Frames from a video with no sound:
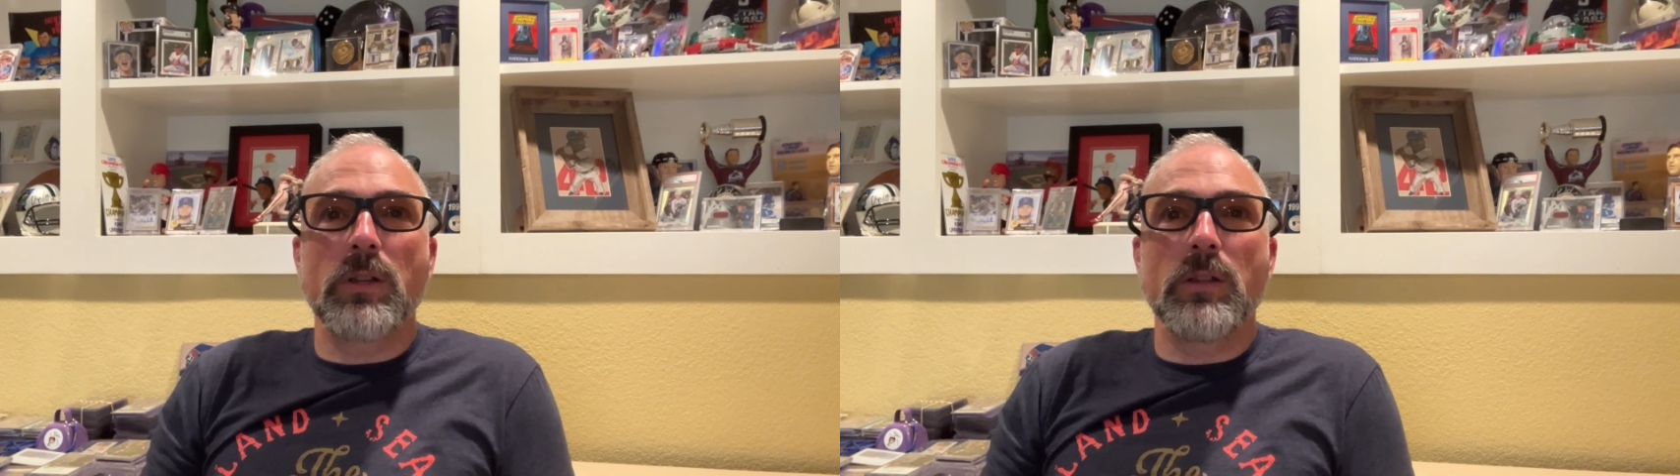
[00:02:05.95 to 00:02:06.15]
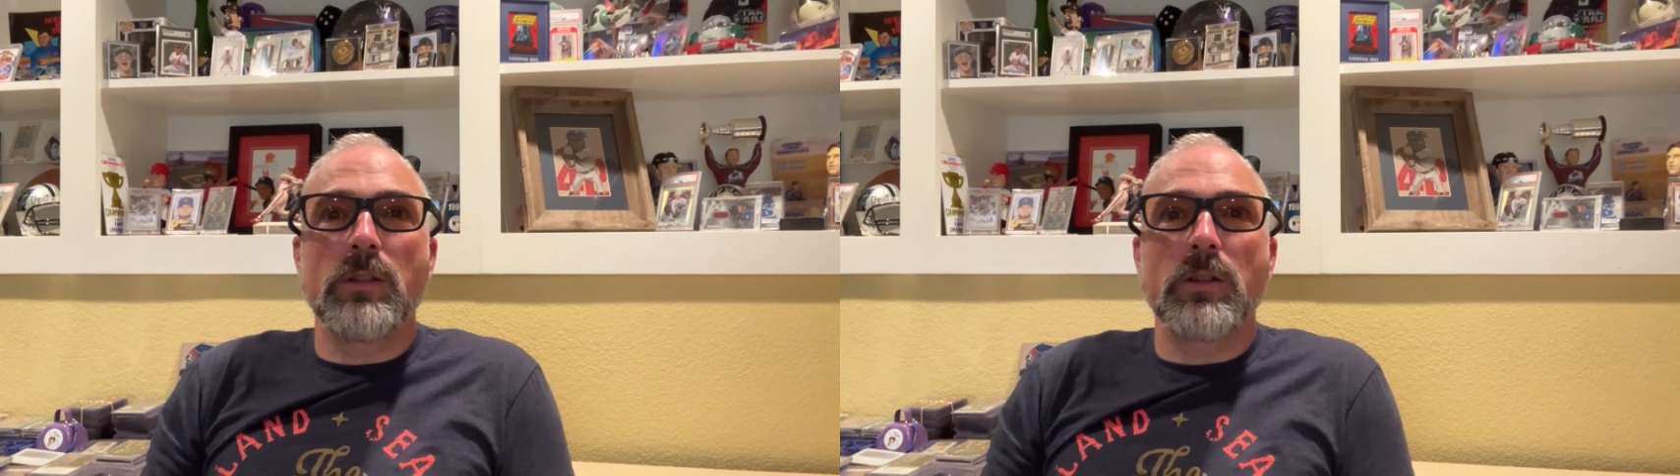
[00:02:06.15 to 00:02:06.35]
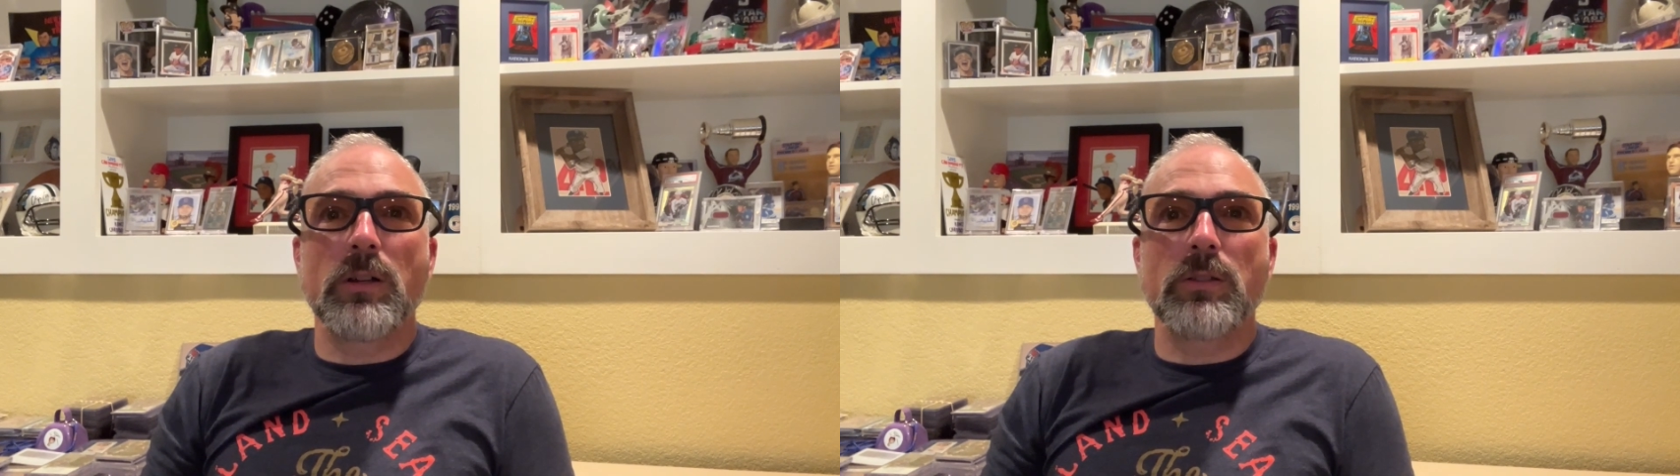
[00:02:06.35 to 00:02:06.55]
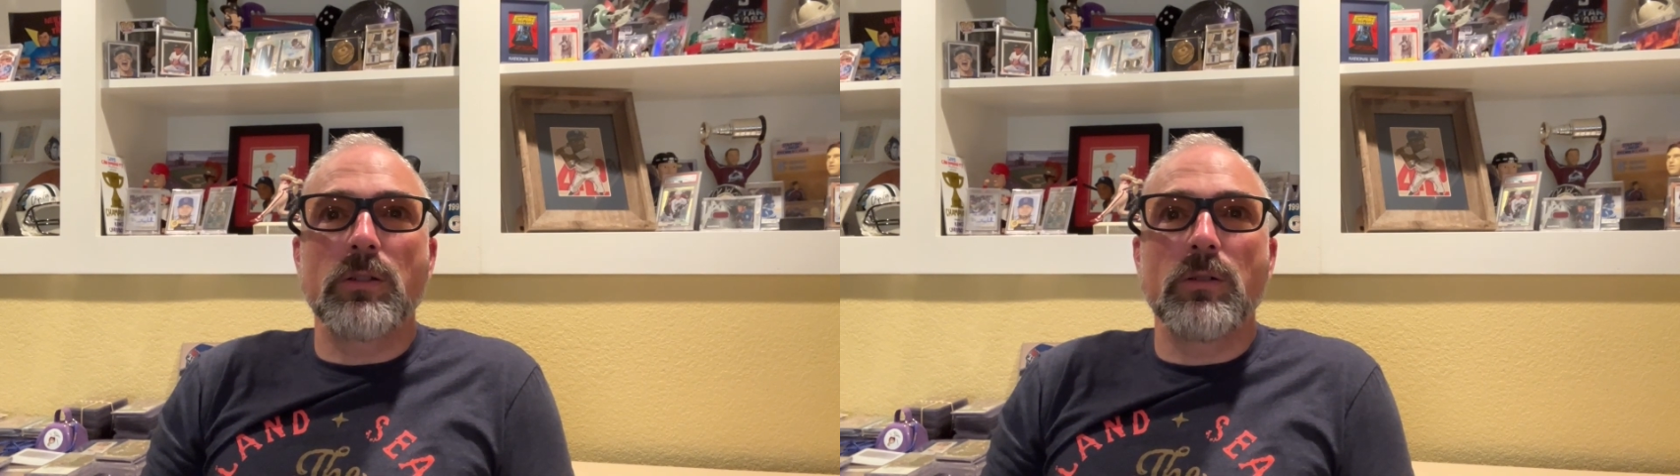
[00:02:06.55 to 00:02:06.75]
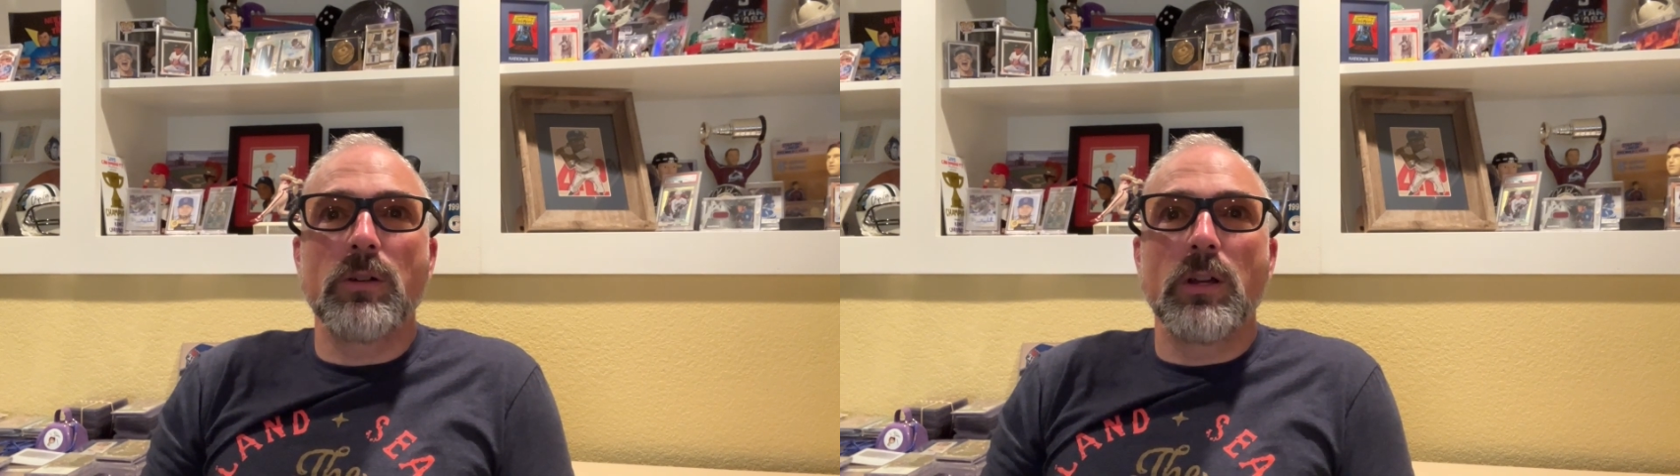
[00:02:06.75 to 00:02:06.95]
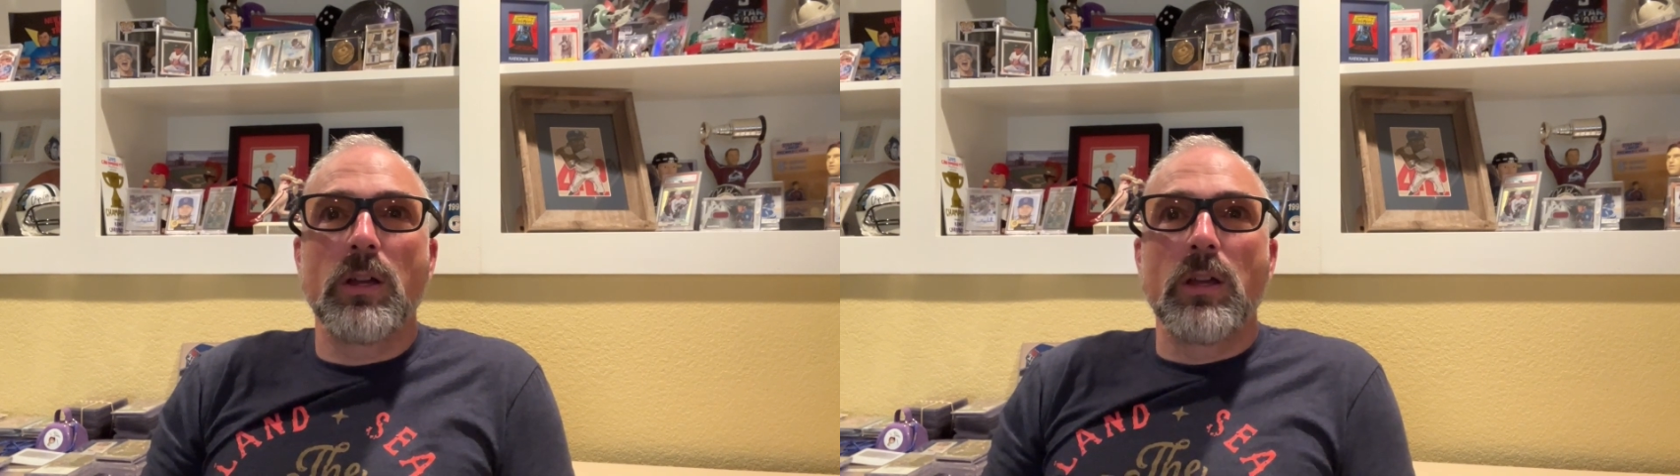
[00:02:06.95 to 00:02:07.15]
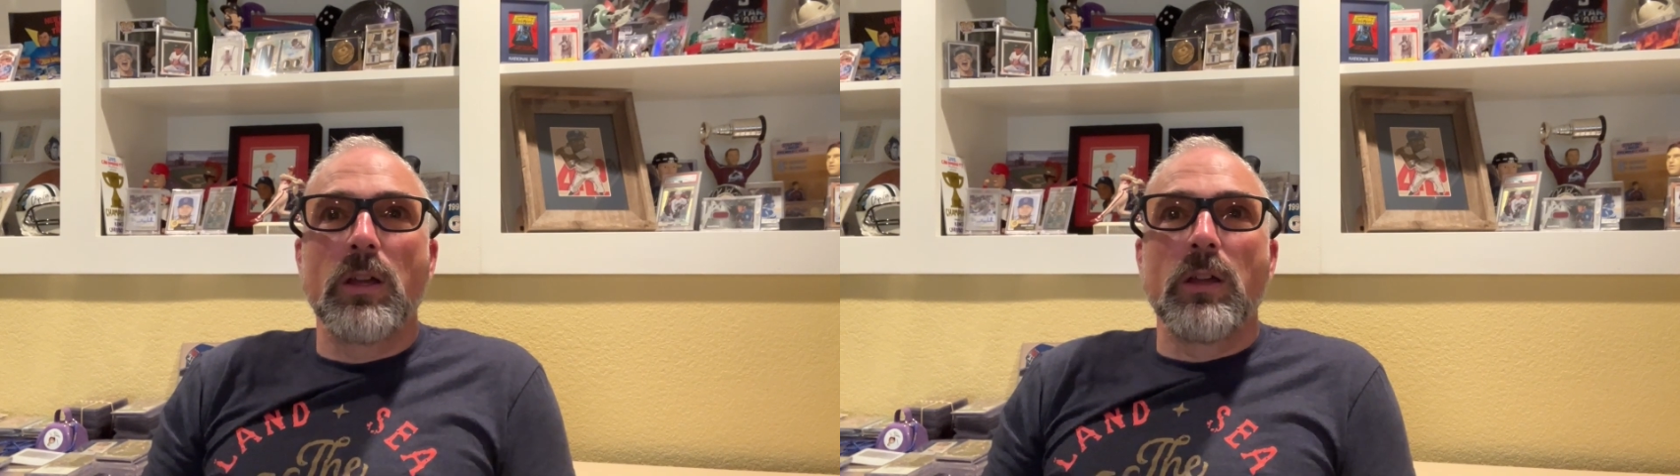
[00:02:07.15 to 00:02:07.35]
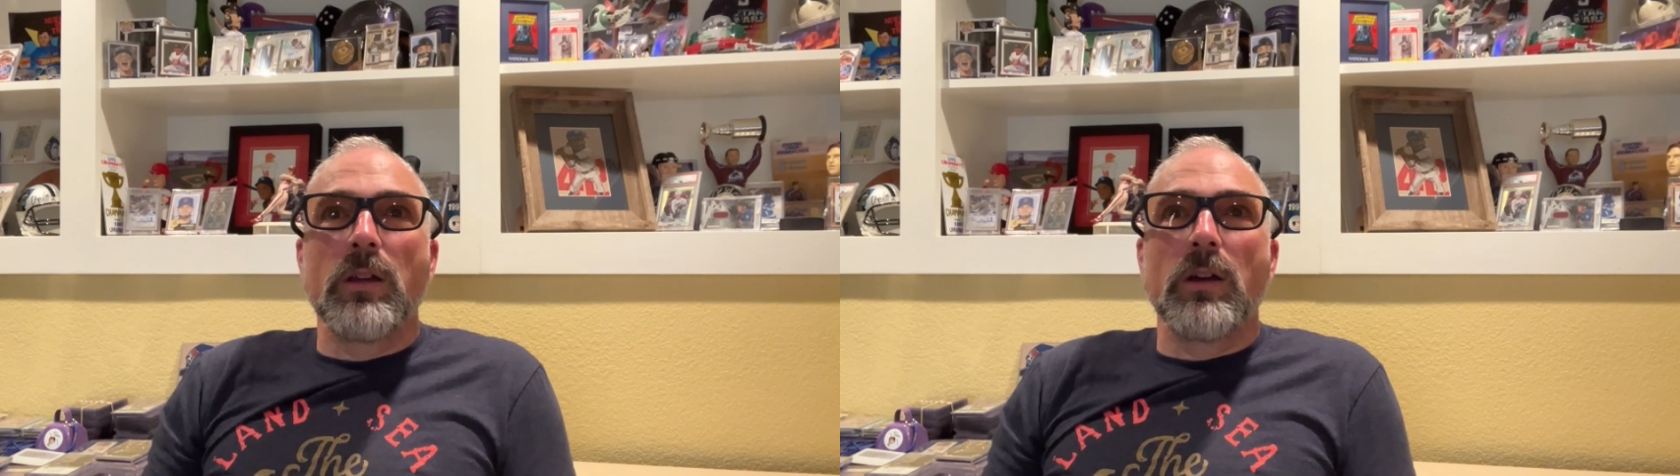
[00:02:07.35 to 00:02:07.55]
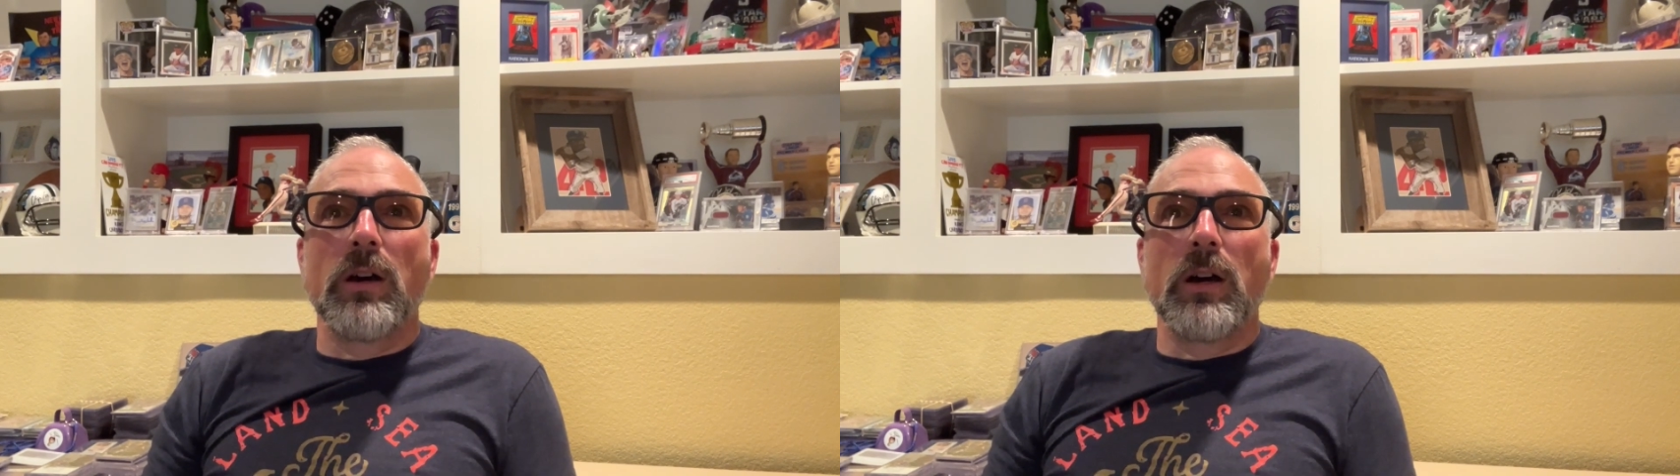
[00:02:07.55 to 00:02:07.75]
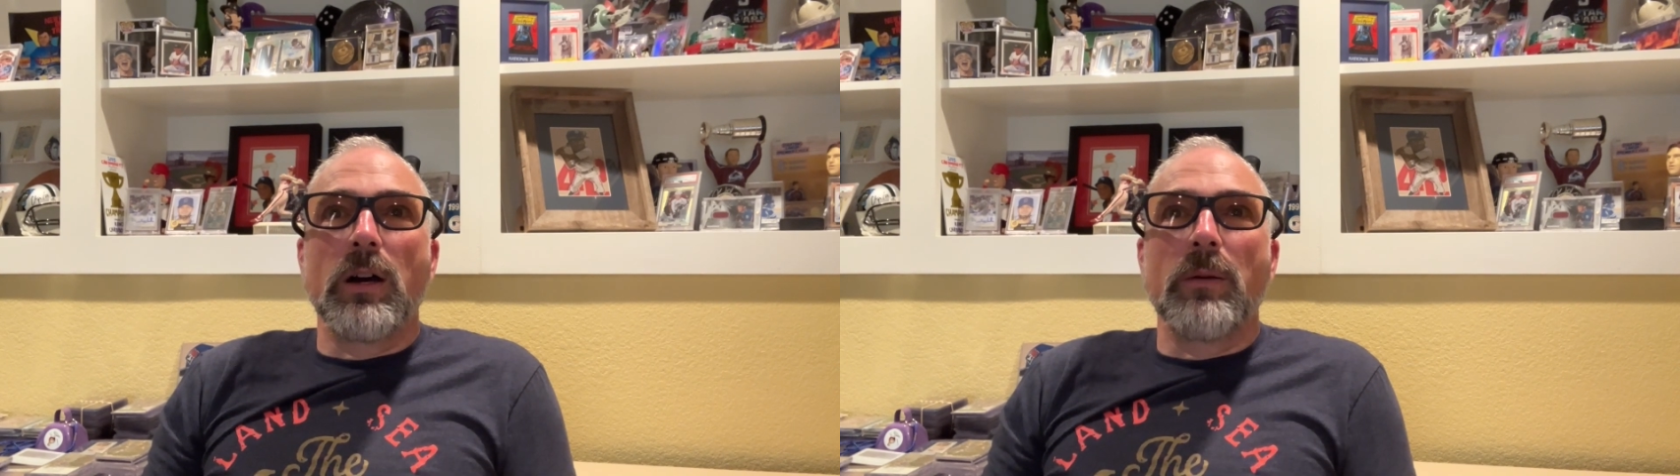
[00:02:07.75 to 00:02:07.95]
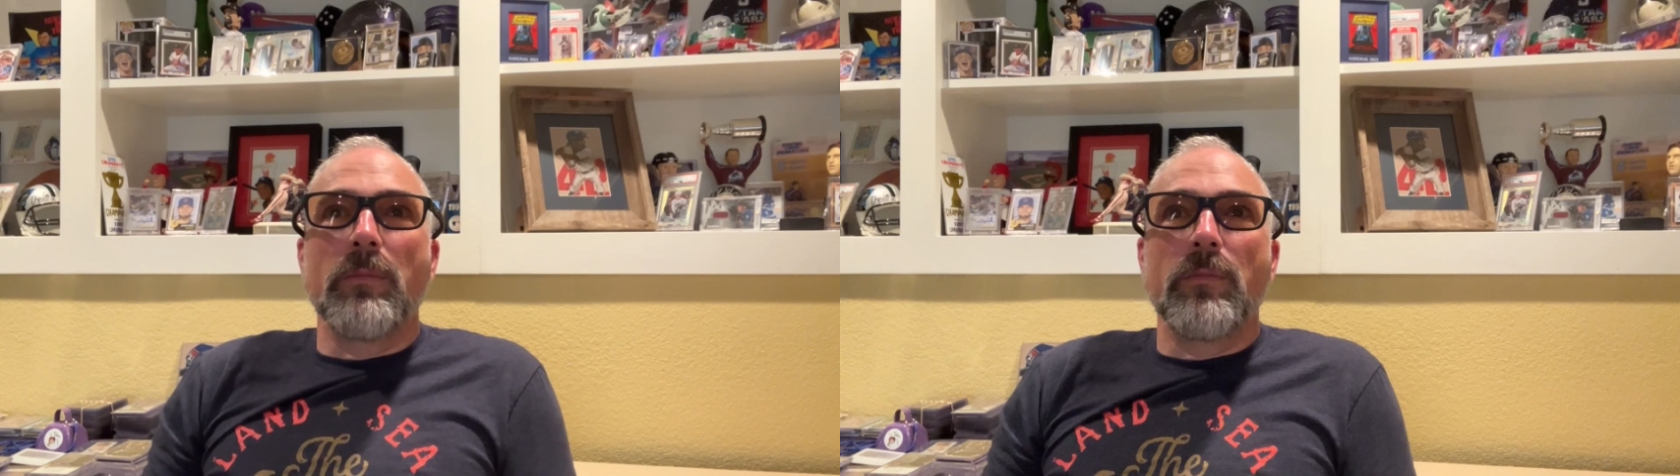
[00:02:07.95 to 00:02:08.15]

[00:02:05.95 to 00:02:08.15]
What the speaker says: He's also I